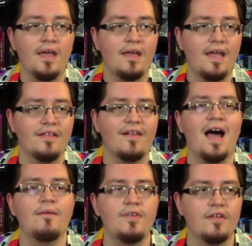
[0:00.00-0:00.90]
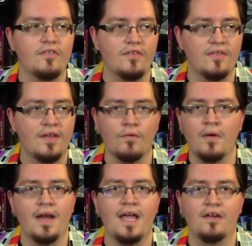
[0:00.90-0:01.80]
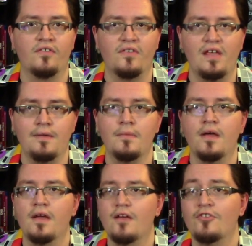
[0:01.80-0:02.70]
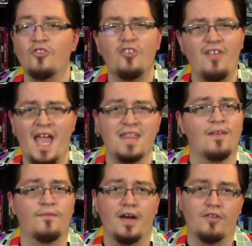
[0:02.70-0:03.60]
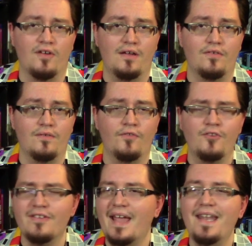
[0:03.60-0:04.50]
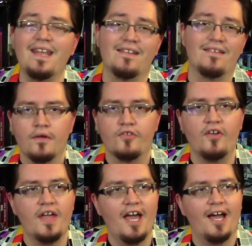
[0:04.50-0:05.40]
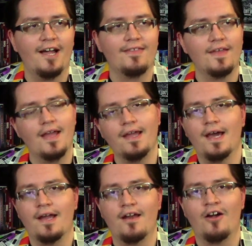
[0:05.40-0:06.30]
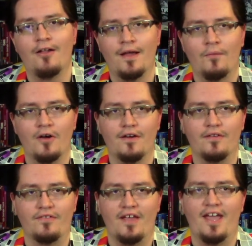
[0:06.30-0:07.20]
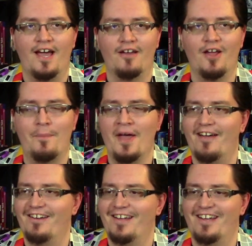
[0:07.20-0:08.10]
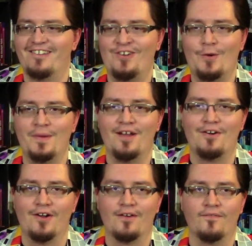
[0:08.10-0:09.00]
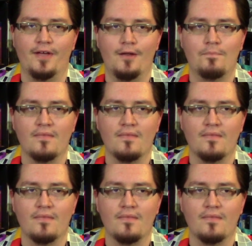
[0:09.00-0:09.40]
It's obvious they're running out of steam, so just end the franchise. Just end it. So yeah, I think I got it all I wanted to say out about Terminator Dark Fate.